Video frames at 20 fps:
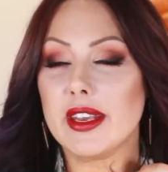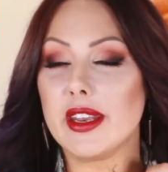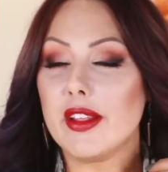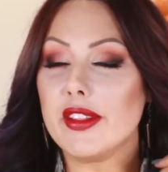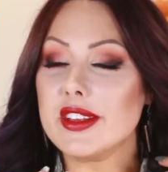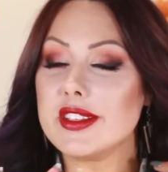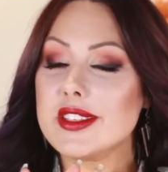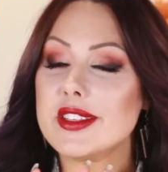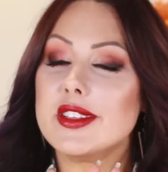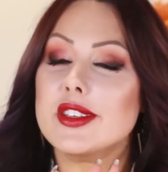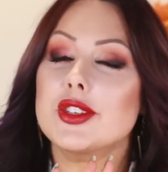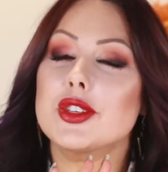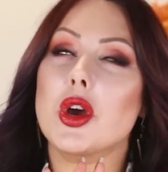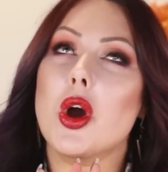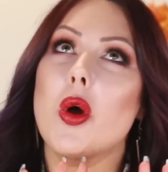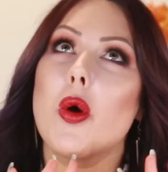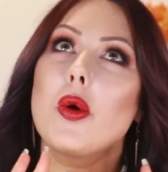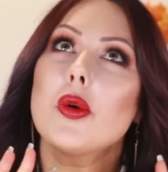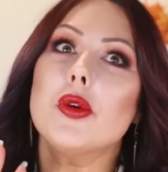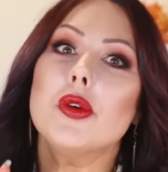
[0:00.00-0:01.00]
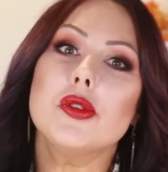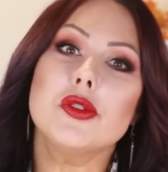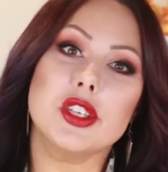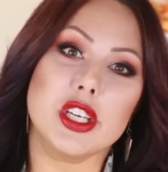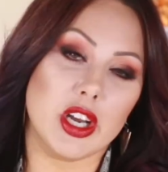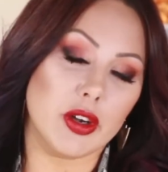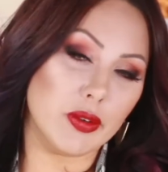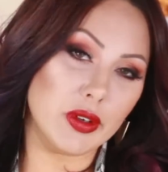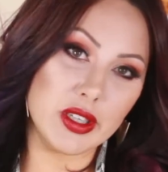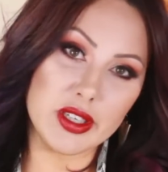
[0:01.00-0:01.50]
Now, this is a total
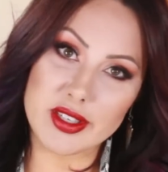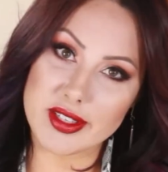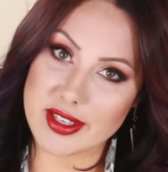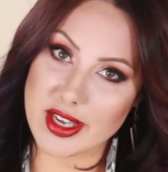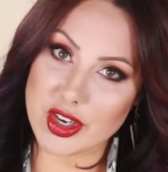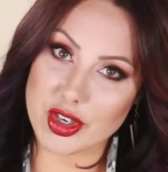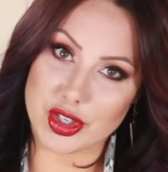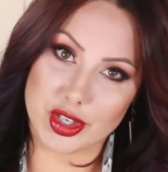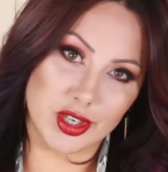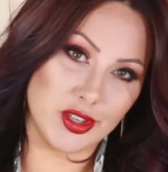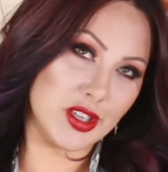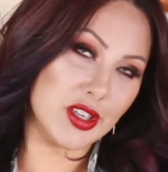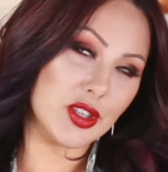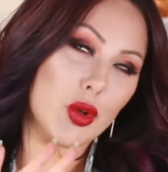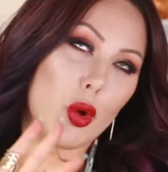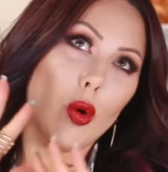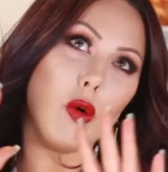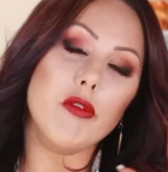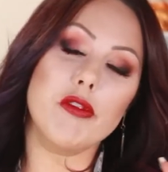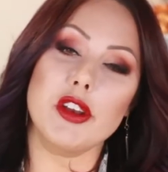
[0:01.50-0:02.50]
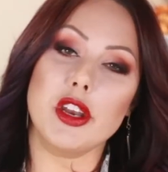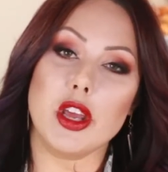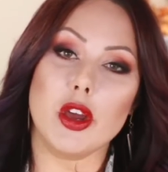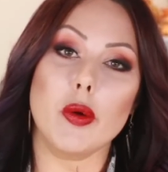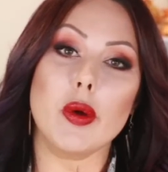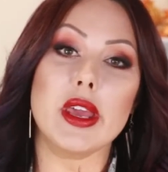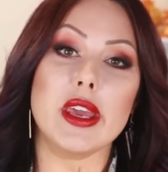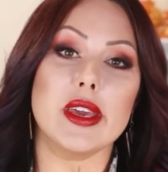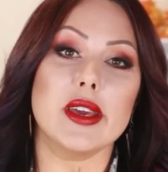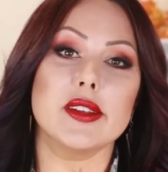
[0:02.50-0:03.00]
generalization. This whole
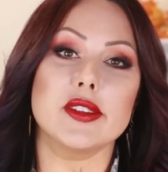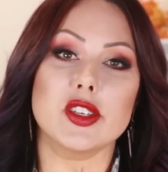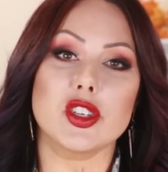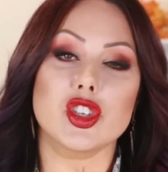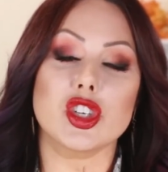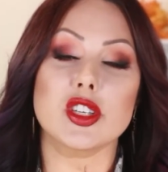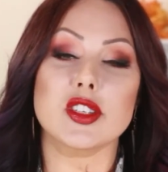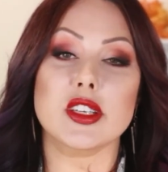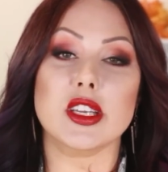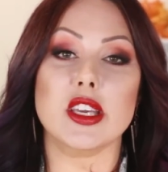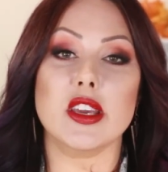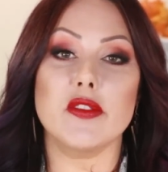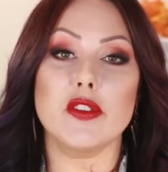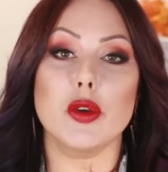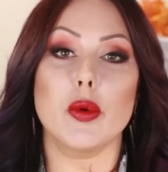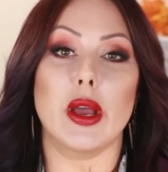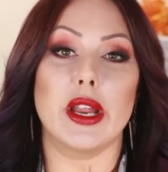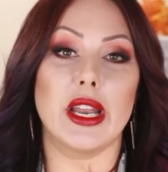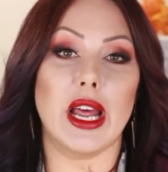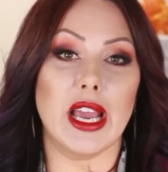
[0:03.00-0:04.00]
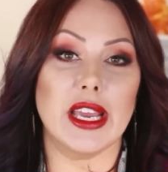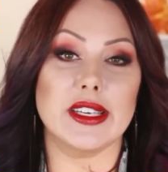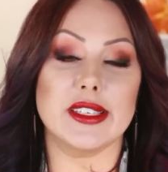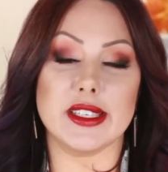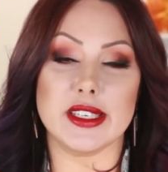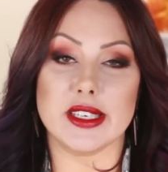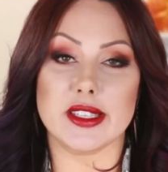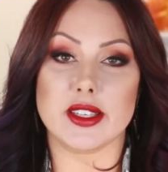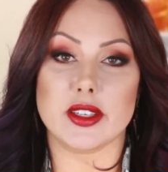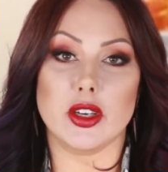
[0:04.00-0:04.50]
video is, it's just to give you an
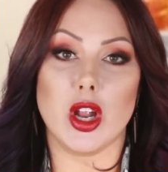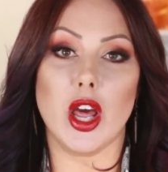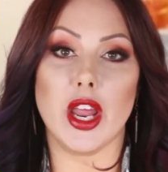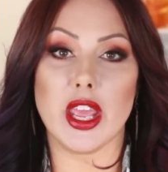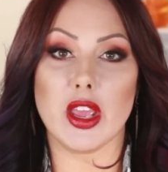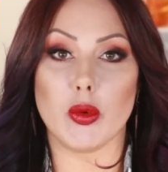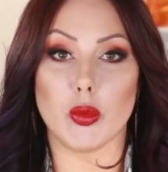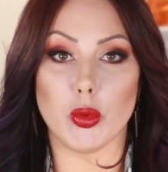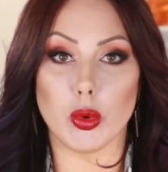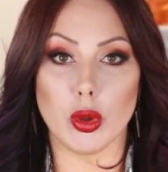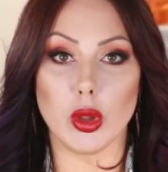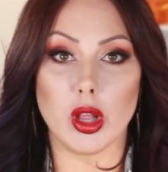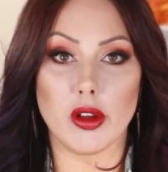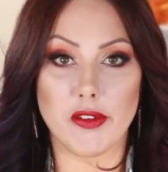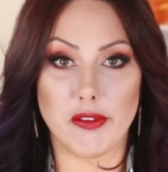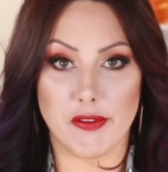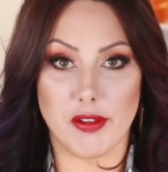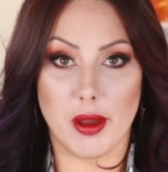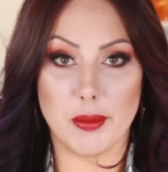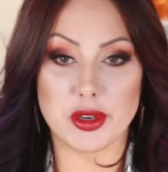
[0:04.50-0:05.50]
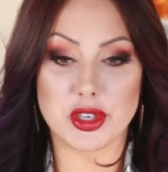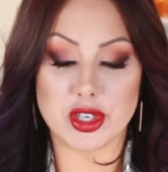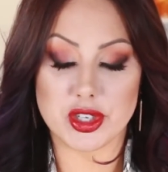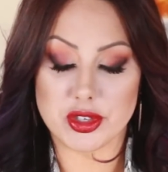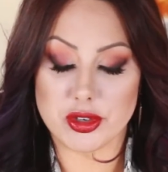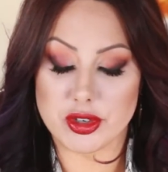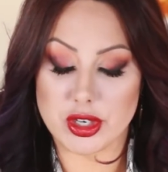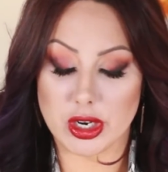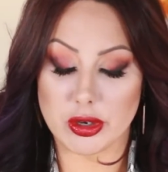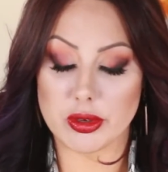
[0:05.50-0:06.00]
idea. It's not a rule of thumb, it's
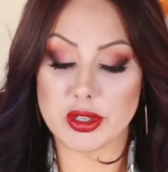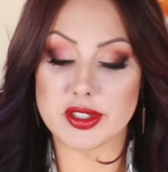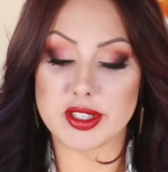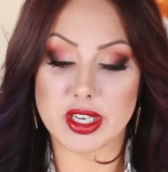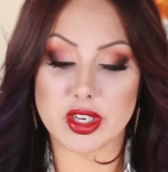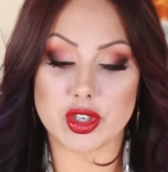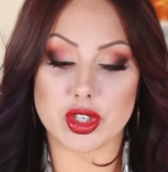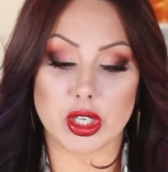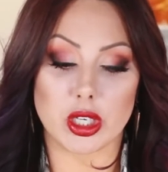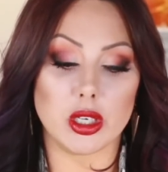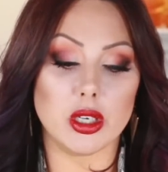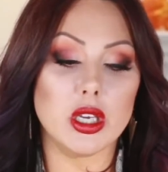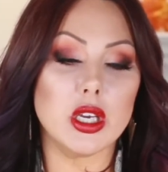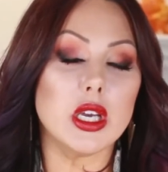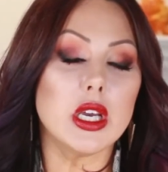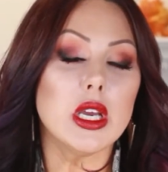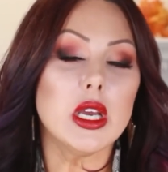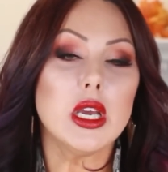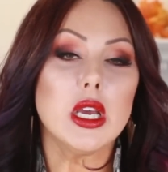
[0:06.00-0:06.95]
just a generalization.